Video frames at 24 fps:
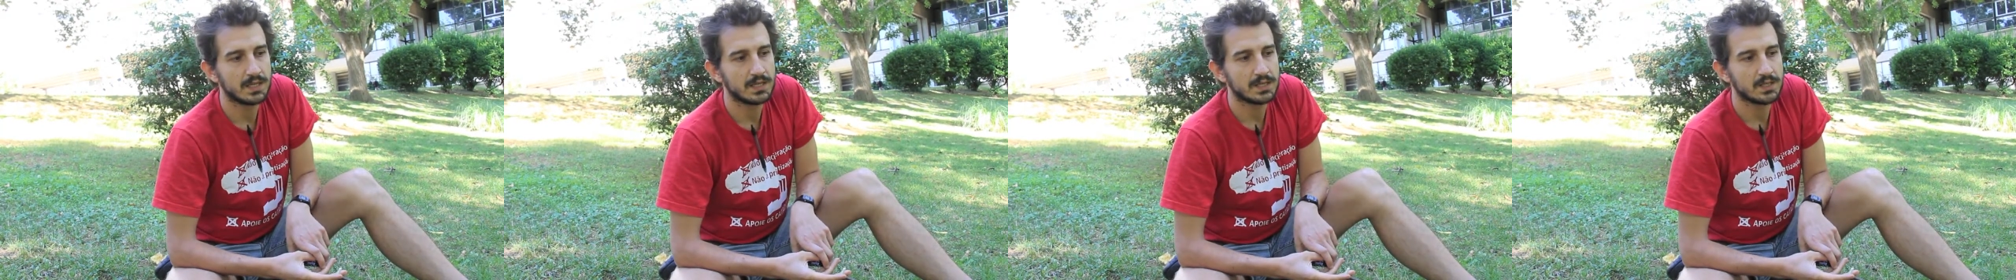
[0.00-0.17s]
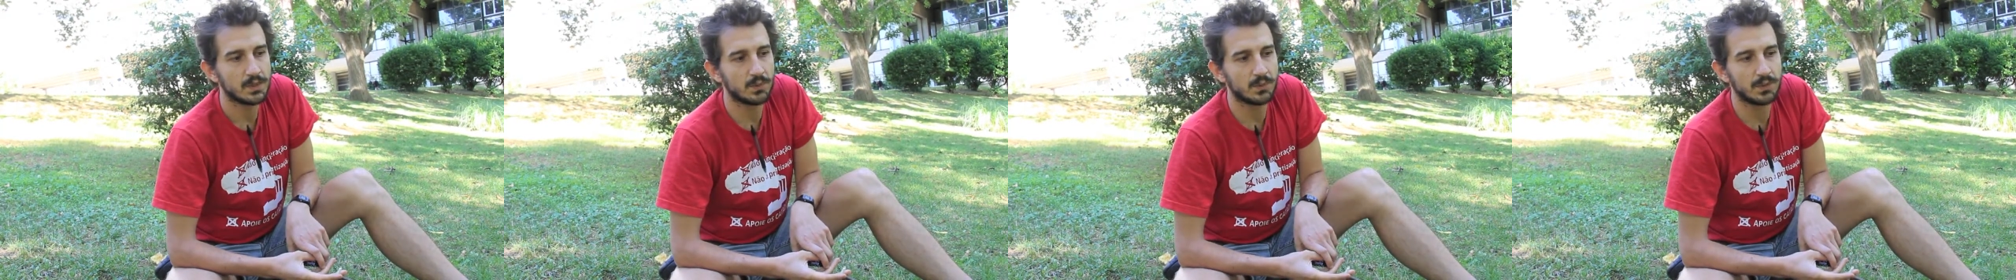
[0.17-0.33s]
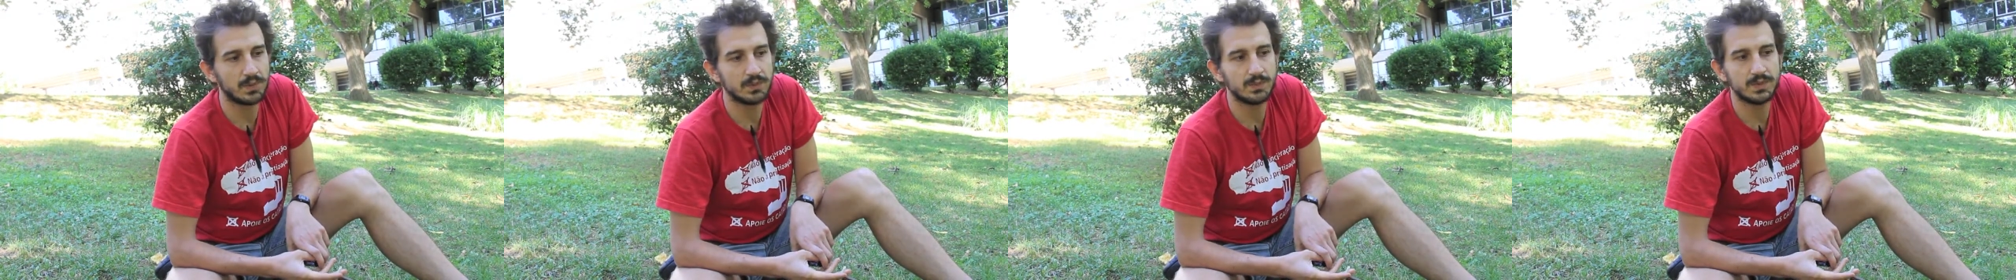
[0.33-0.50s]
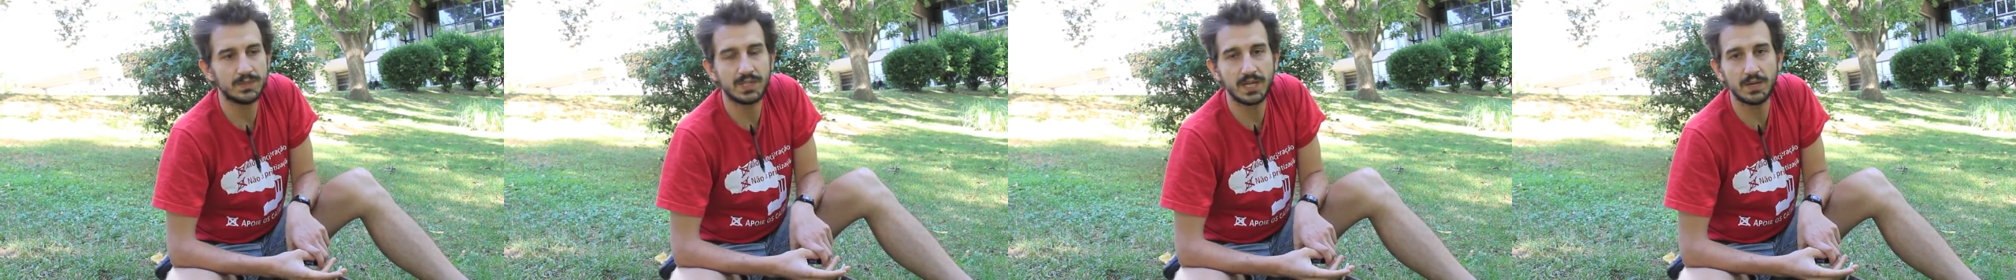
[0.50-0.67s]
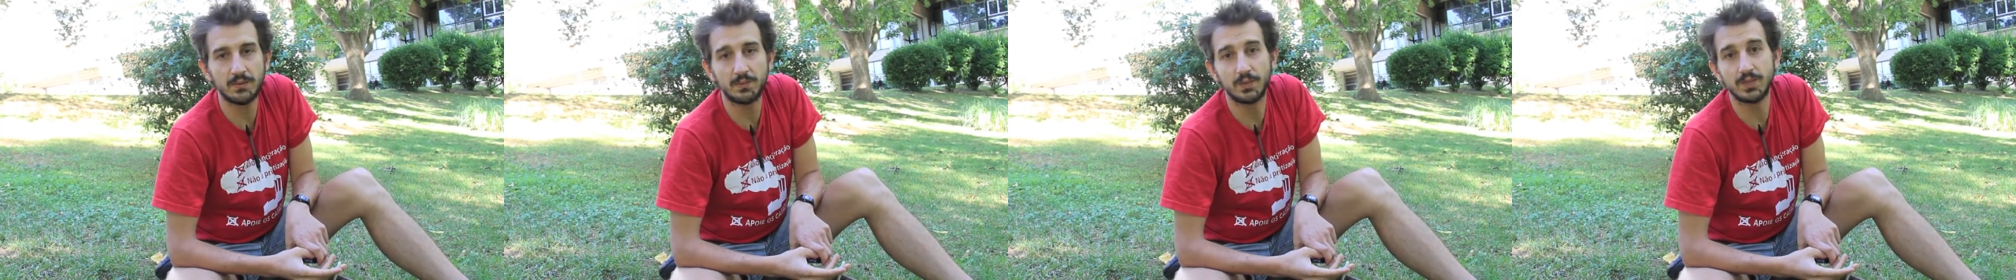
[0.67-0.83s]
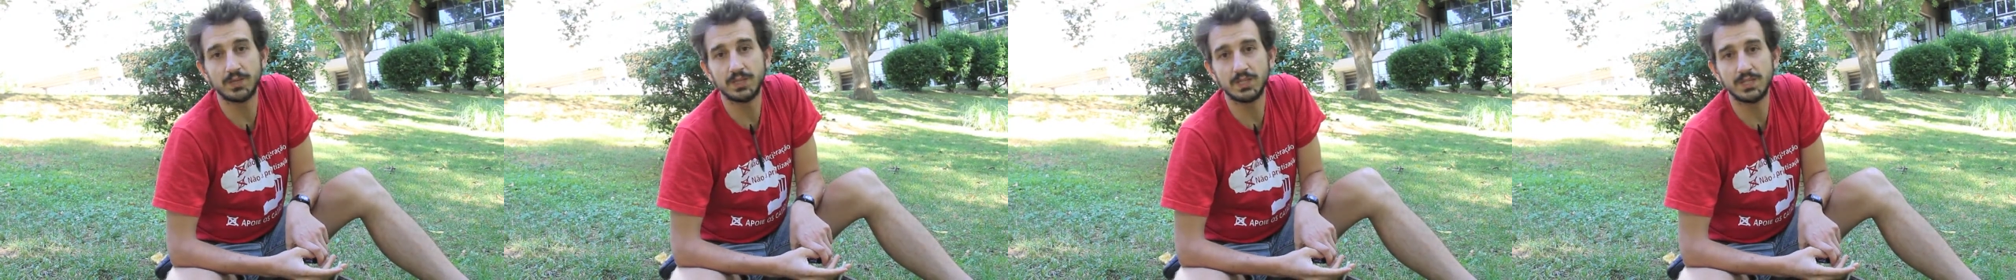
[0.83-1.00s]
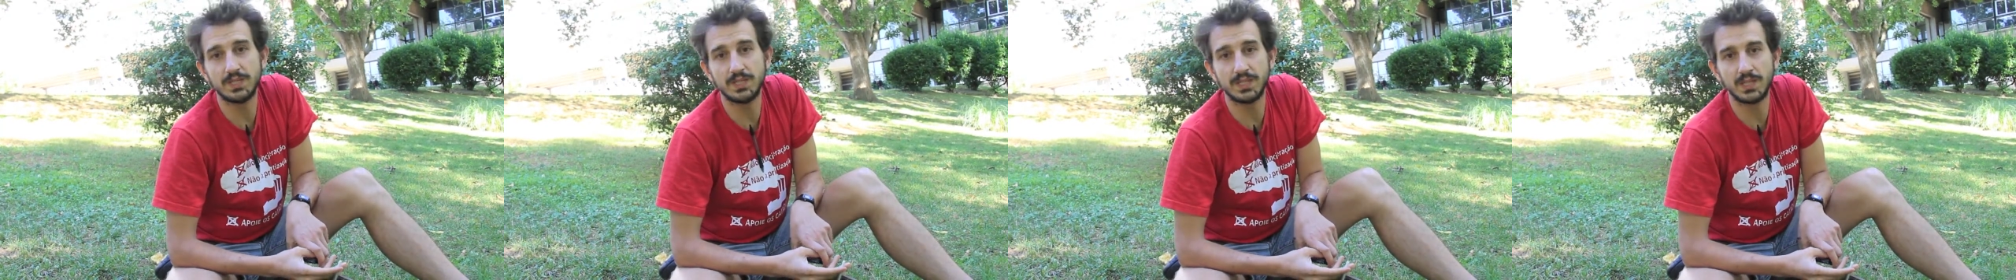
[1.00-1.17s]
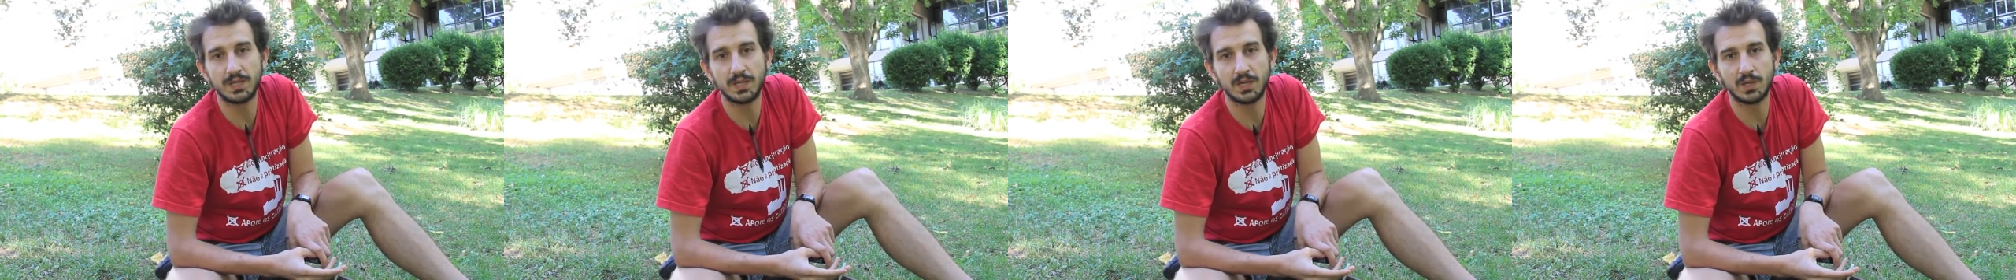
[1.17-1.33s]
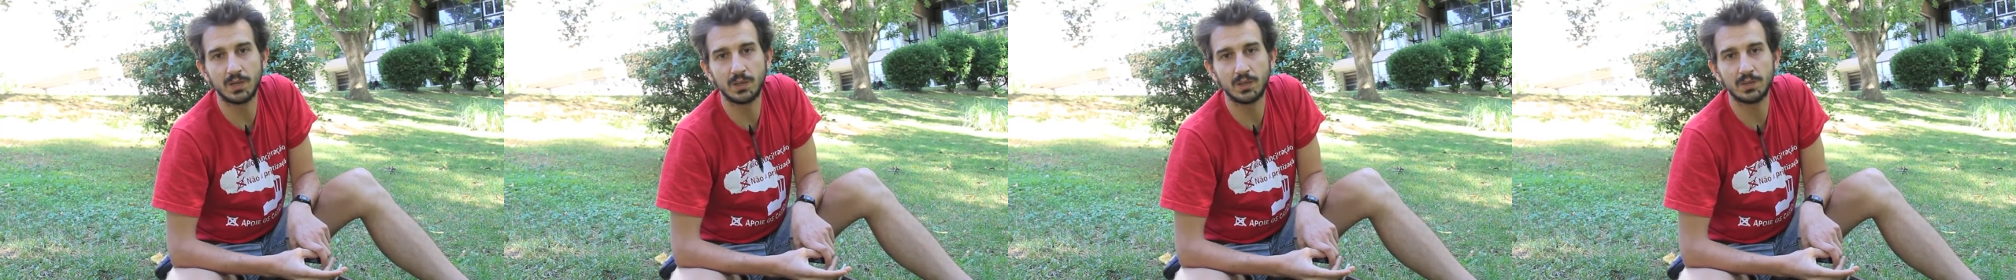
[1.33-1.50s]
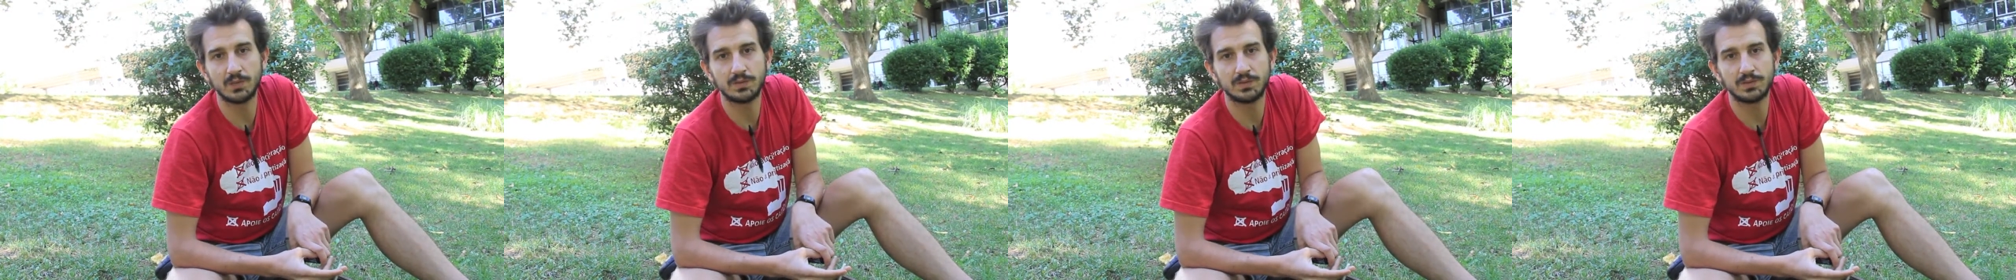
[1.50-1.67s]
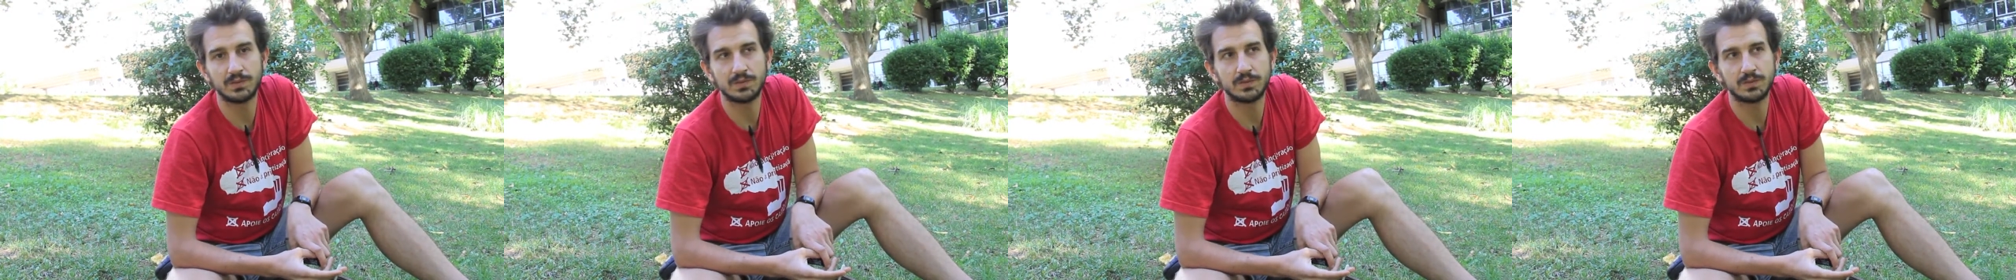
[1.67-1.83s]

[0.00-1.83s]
So when we say what is Degrowth,